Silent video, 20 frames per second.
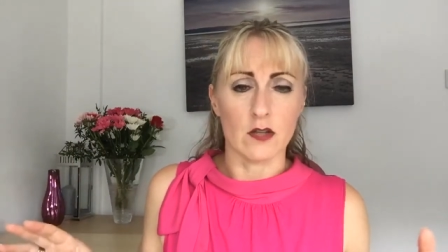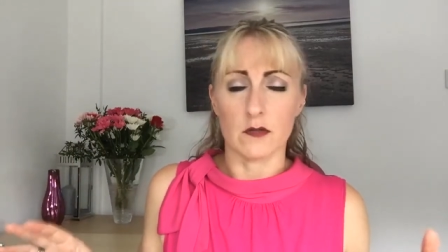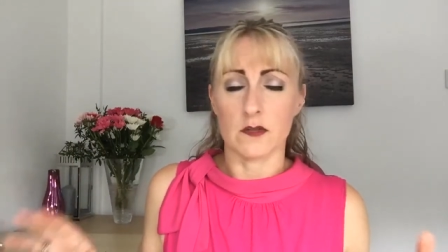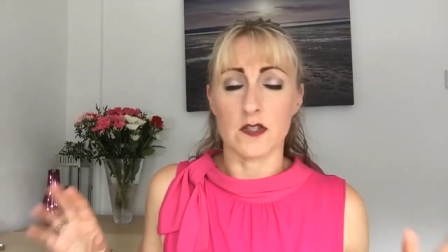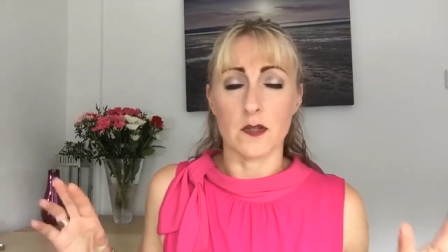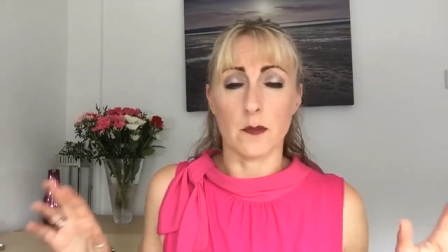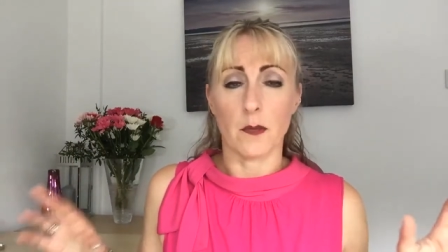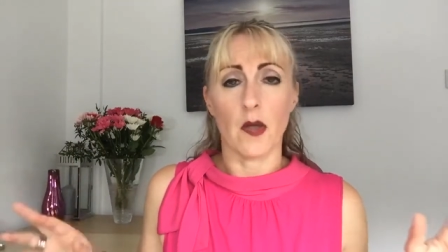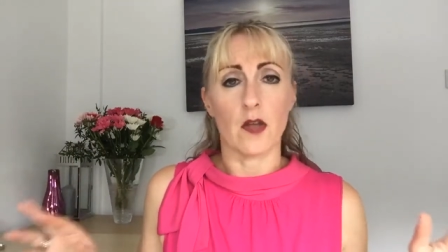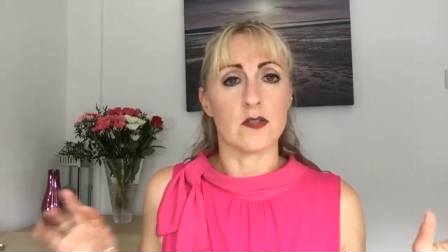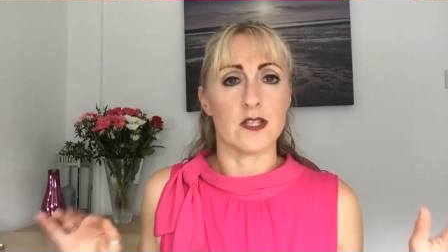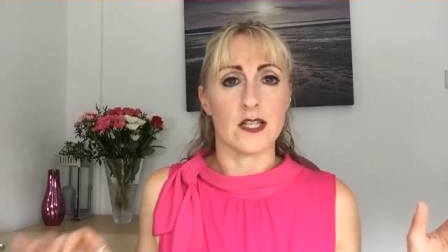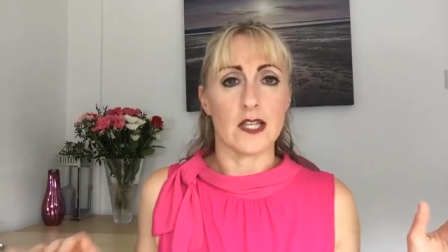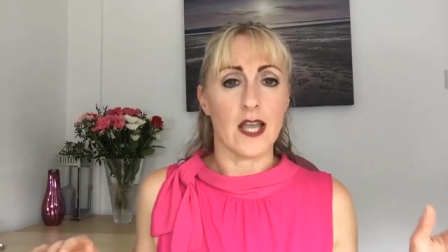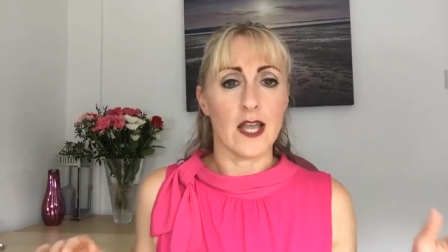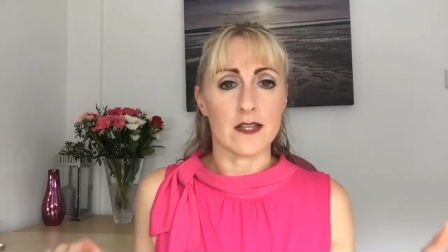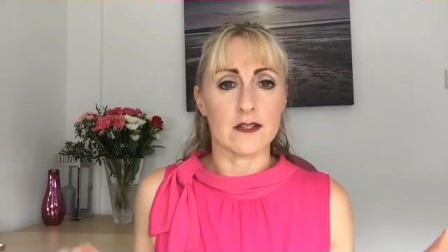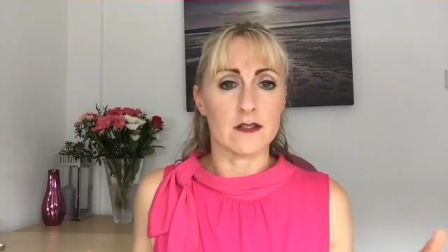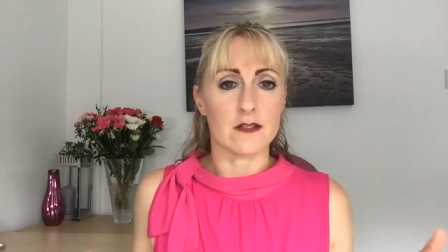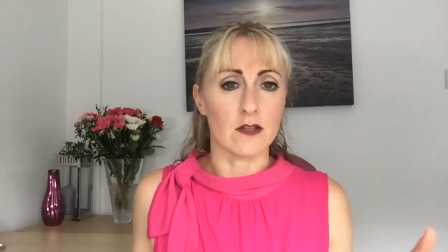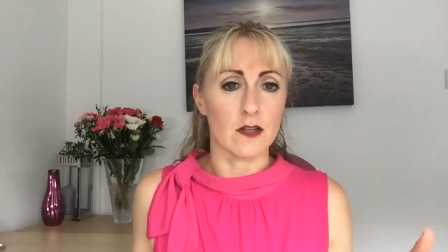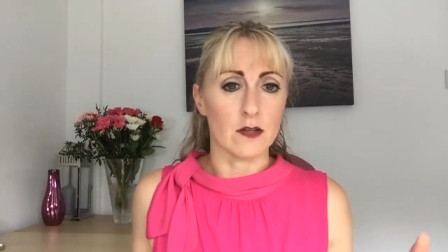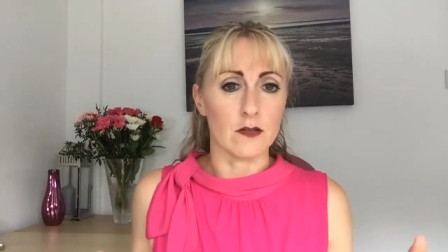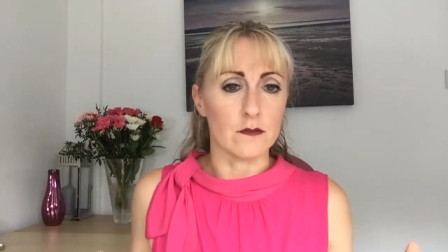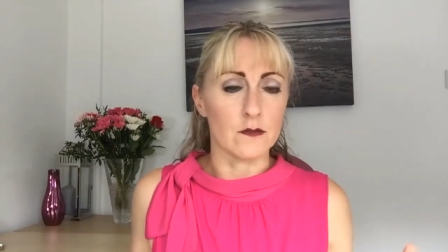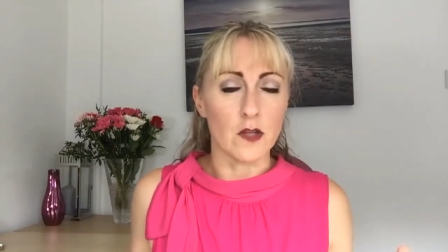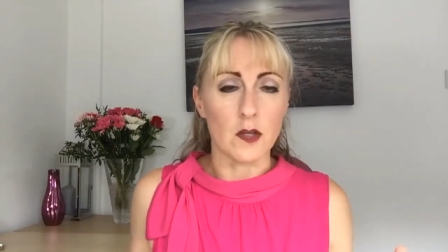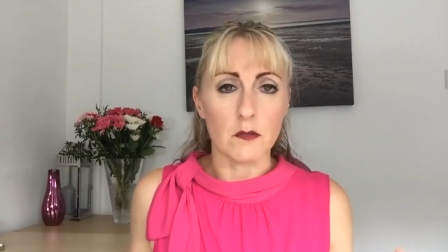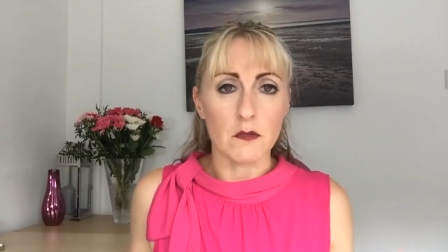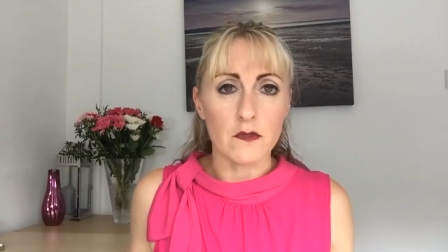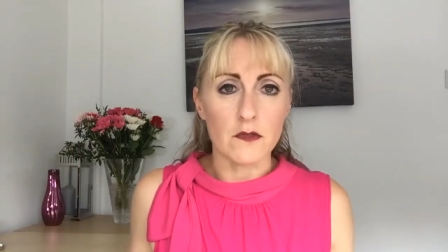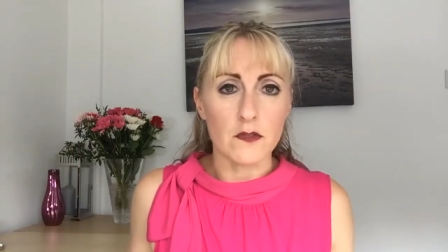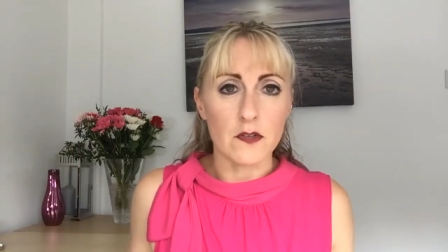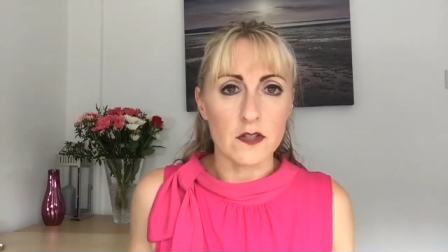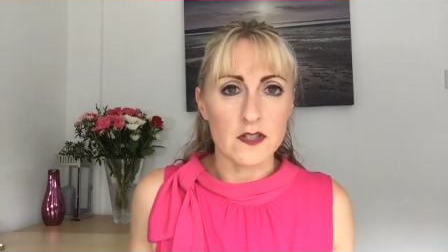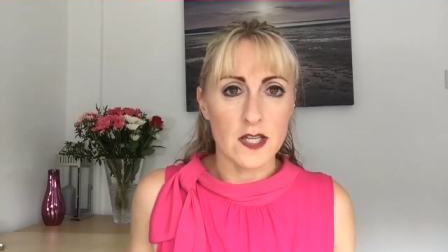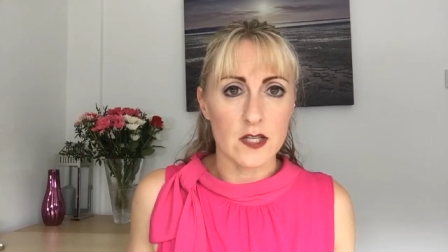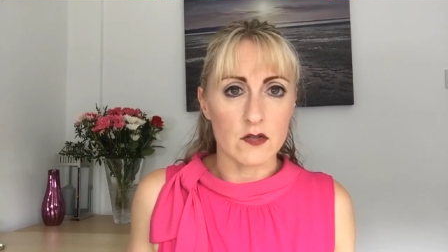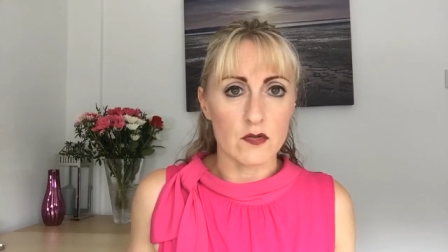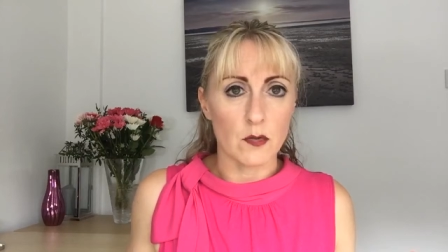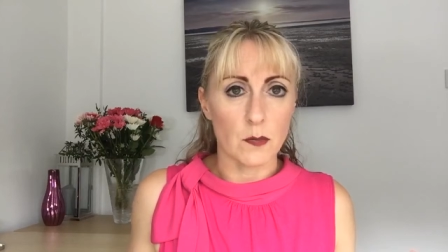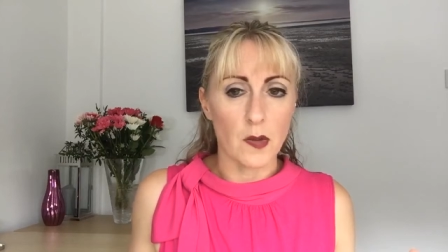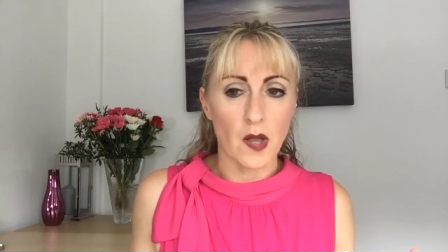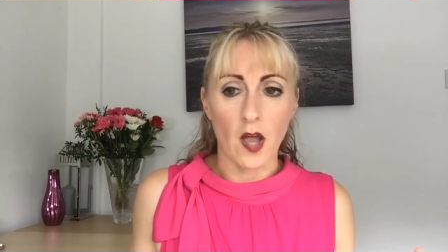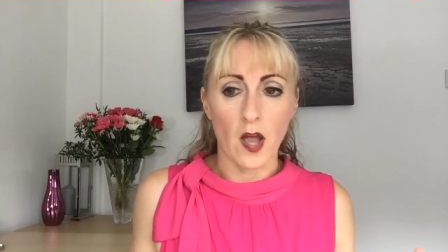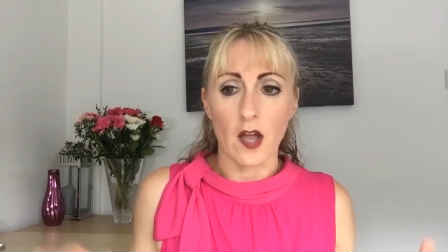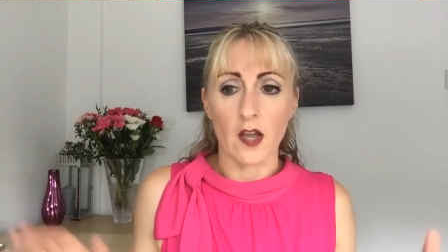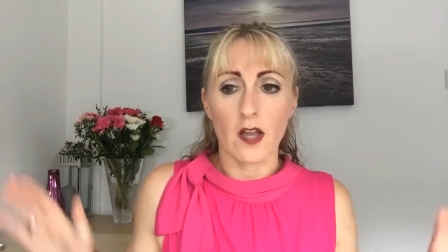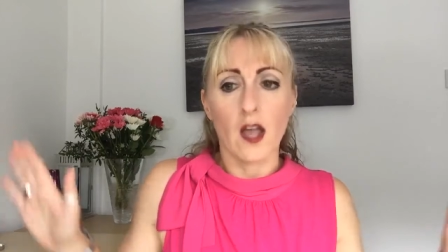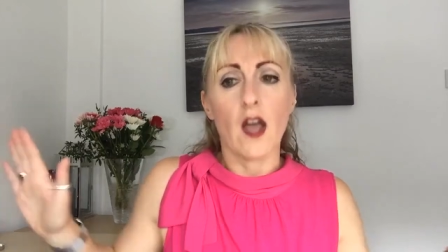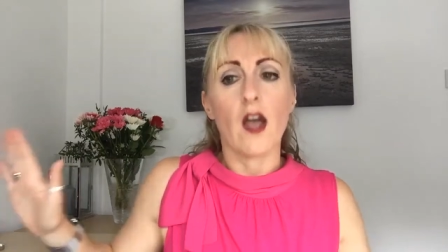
supposedly external view of the Central Perk?